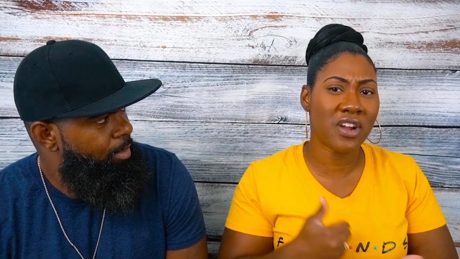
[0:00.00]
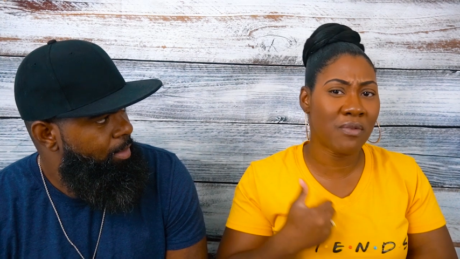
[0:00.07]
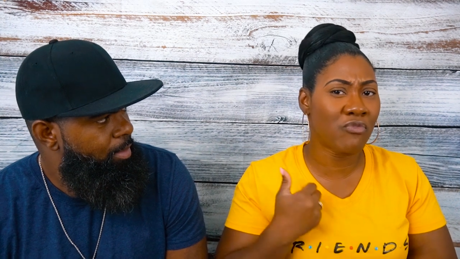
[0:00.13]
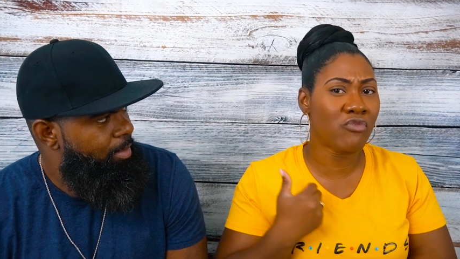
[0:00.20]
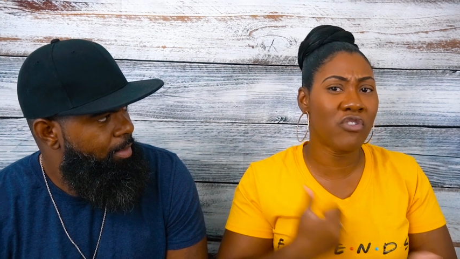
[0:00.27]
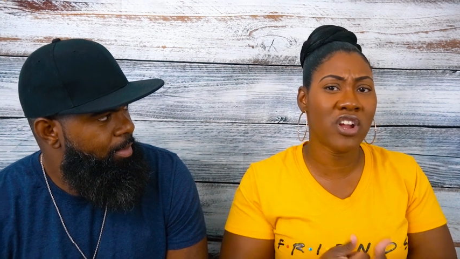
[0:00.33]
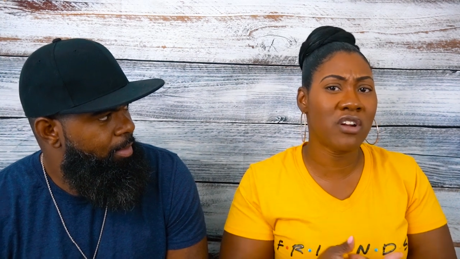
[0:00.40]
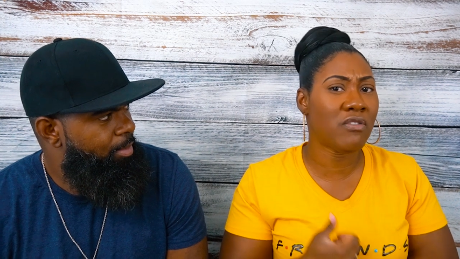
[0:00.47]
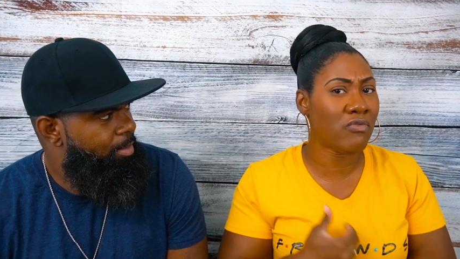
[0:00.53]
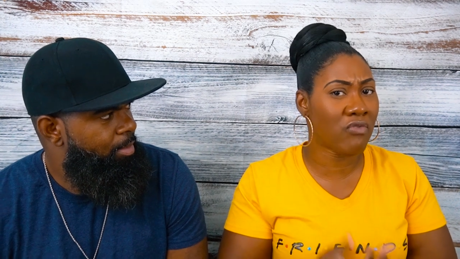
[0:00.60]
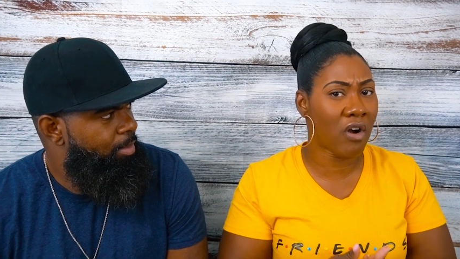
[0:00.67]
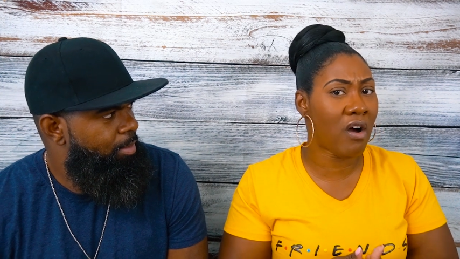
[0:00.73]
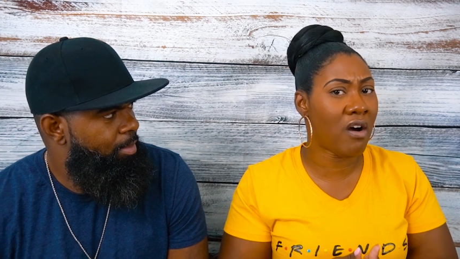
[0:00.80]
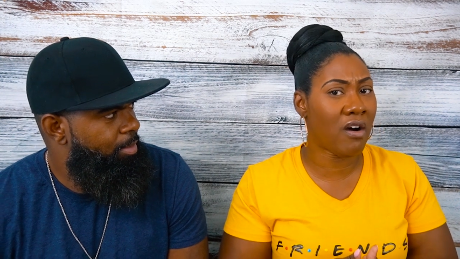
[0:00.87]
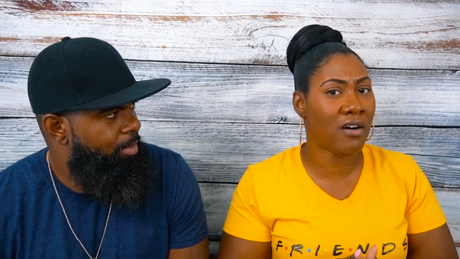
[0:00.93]
Speaker 1: him real
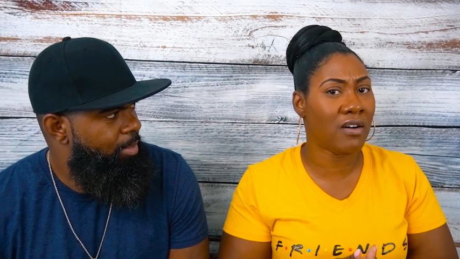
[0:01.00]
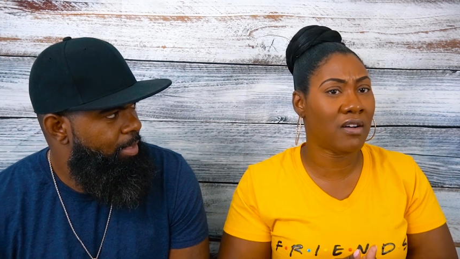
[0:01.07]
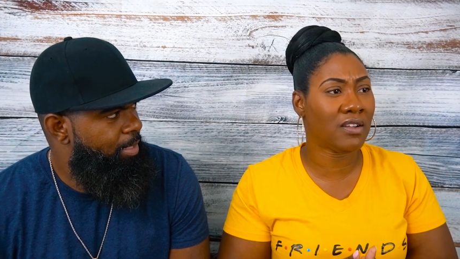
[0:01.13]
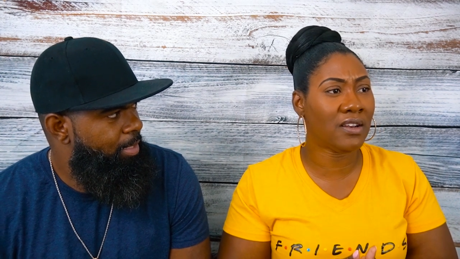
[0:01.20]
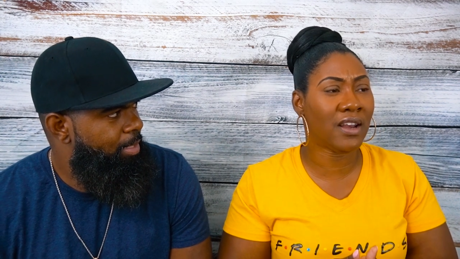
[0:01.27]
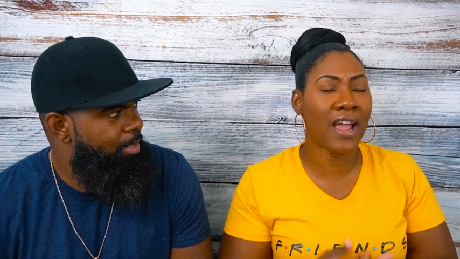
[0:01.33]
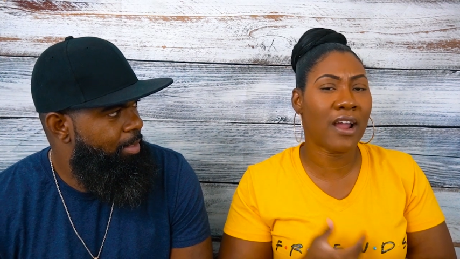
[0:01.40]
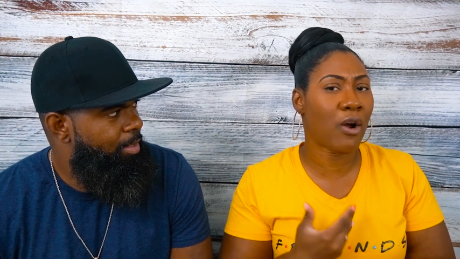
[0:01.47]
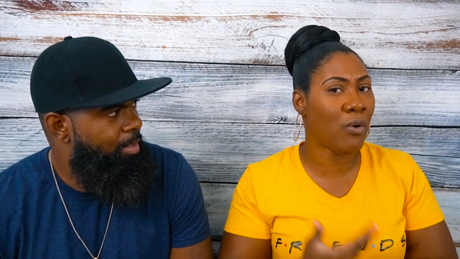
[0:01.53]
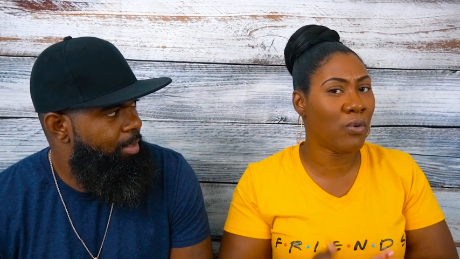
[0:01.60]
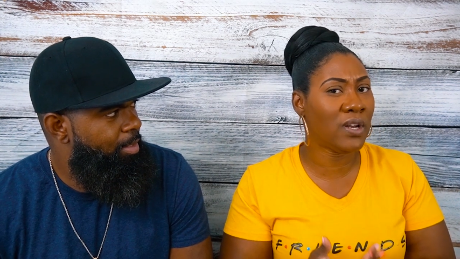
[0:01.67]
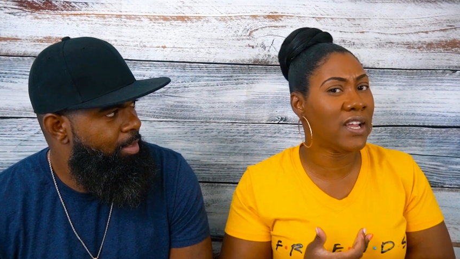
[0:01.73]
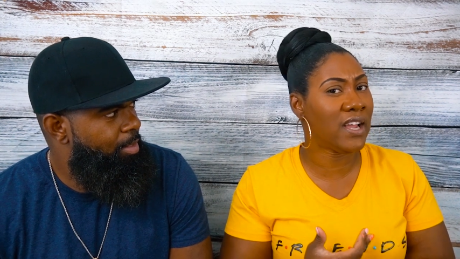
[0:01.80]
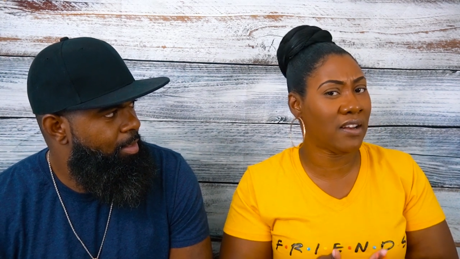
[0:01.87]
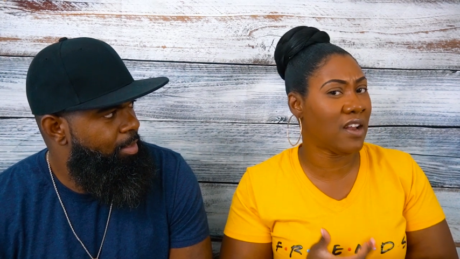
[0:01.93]
raw, like
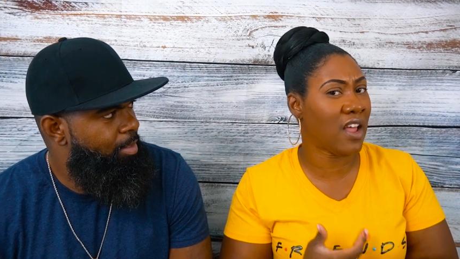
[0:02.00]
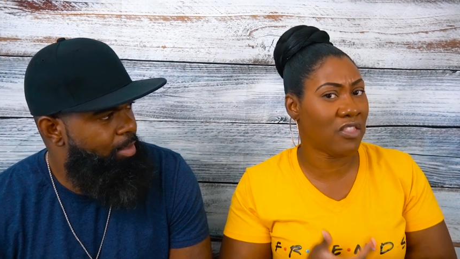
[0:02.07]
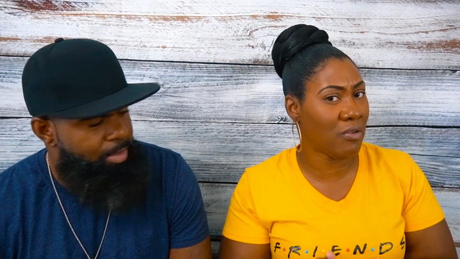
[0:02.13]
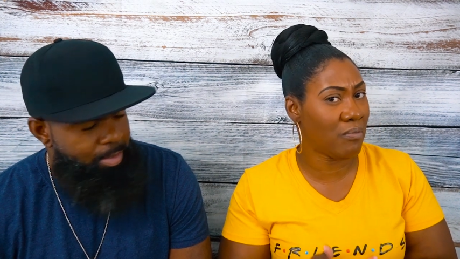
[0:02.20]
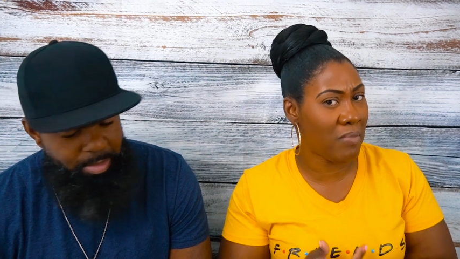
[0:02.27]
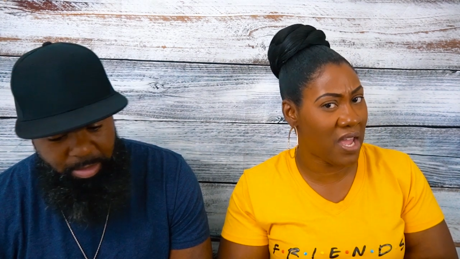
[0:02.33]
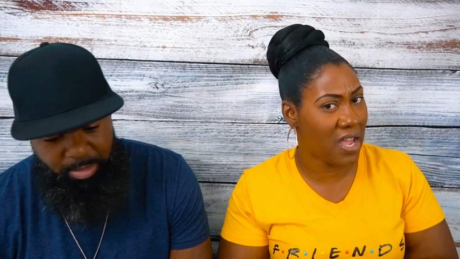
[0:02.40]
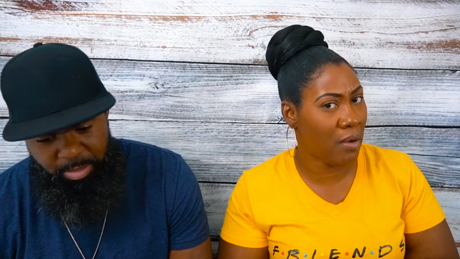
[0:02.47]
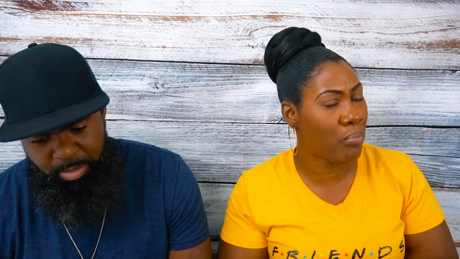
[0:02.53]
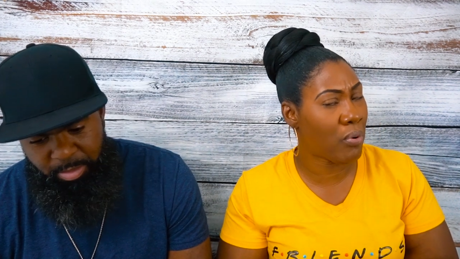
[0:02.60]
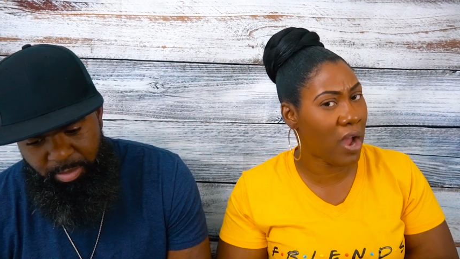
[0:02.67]
only another man